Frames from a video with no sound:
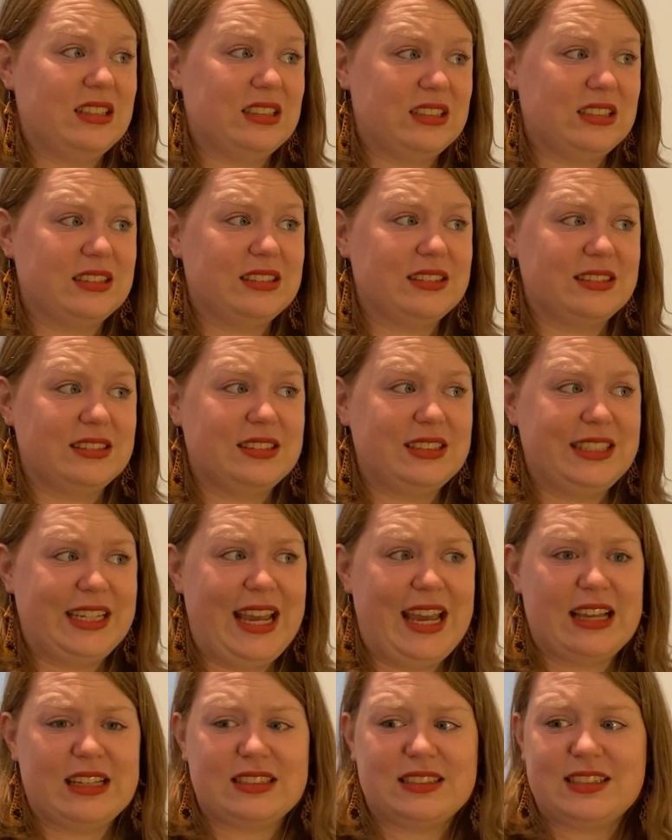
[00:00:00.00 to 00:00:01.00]

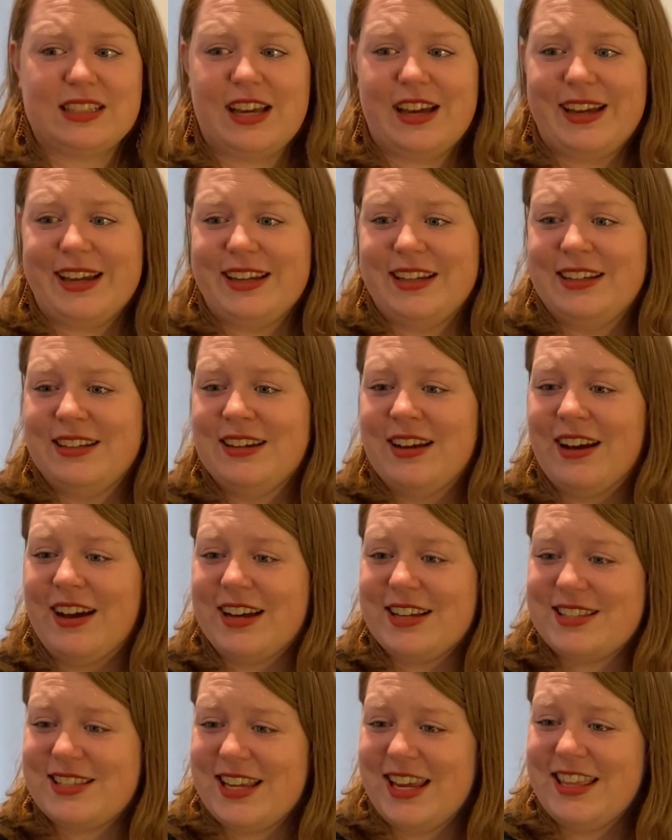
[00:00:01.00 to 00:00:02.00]
Yes, I
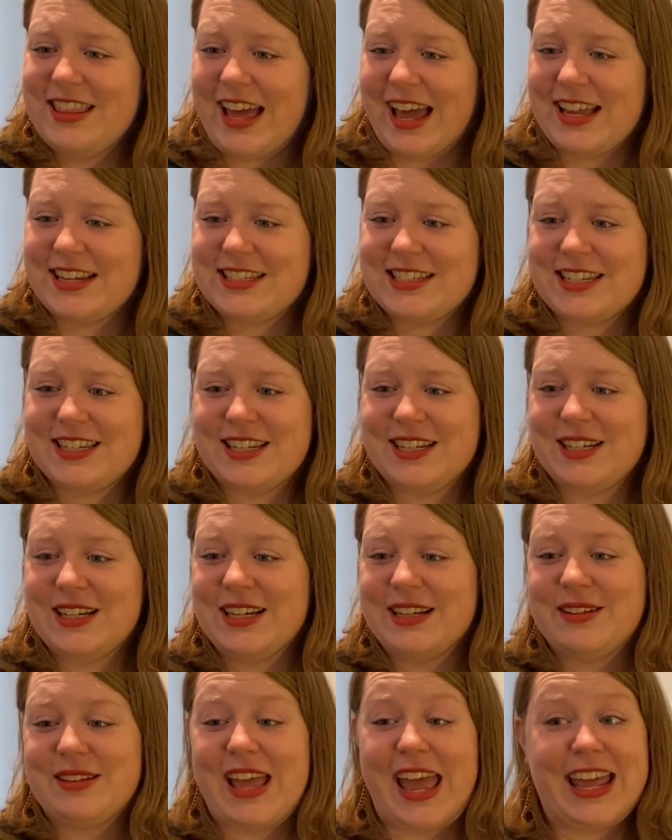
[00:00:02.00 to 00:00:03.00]
see that.
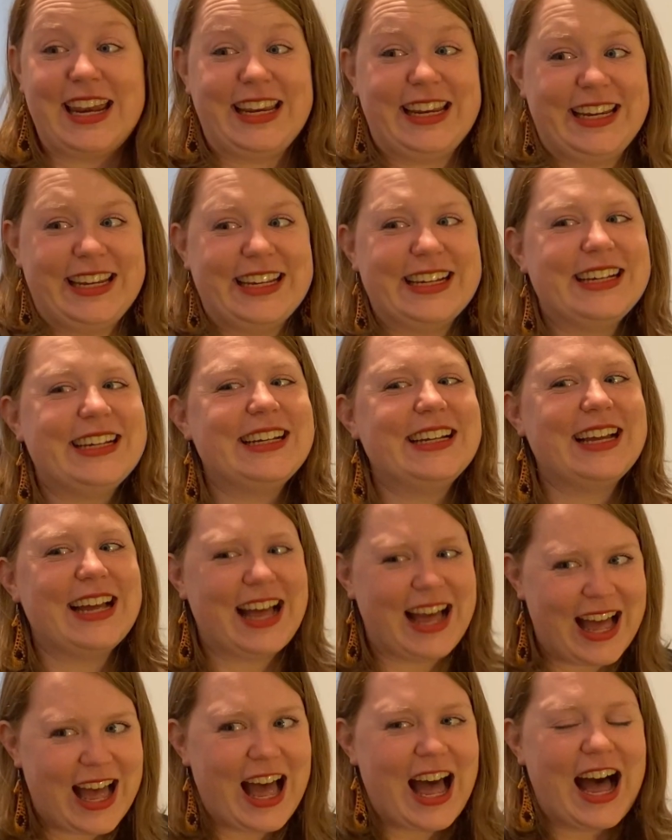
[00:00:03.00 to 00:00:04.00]
Any
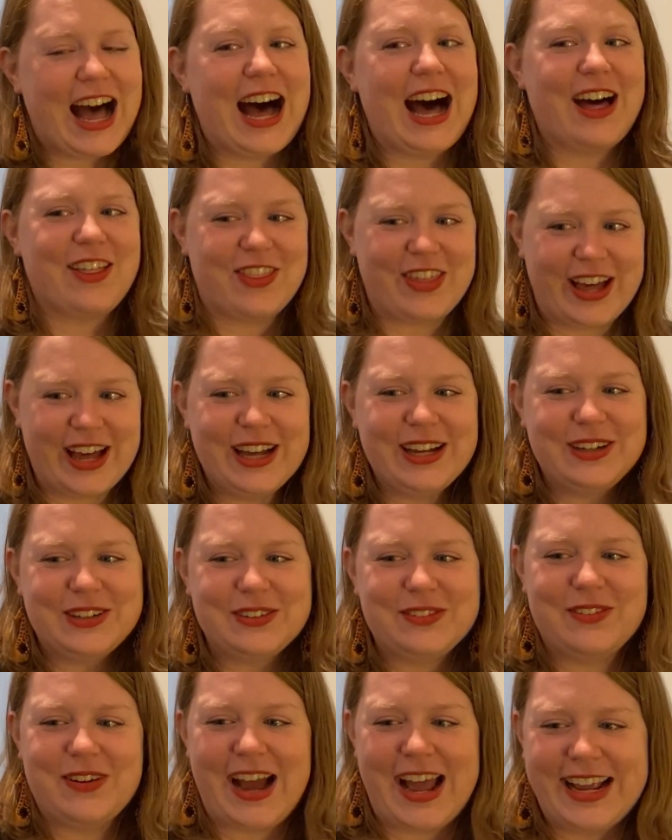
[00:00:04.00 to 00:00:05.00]
other
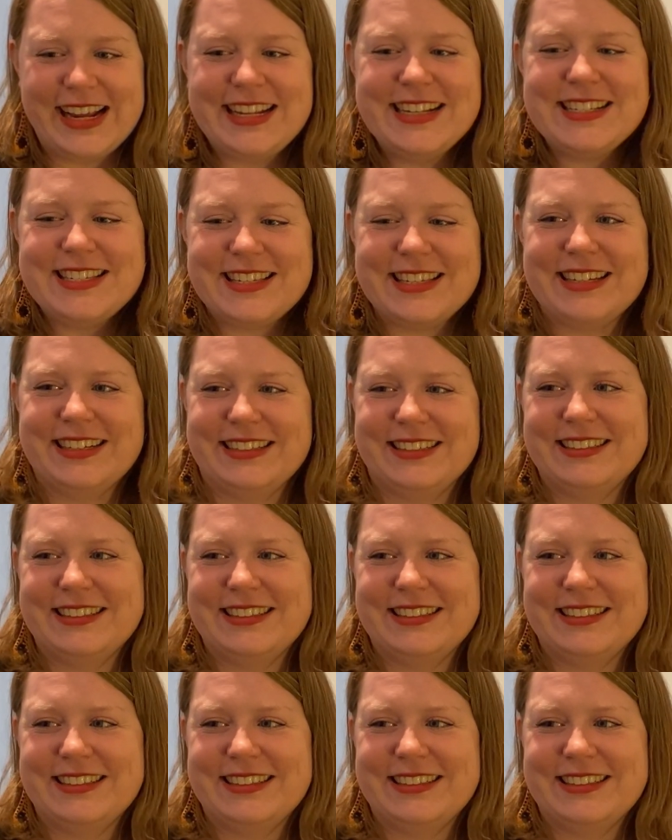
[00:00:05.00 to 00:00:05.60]
ways?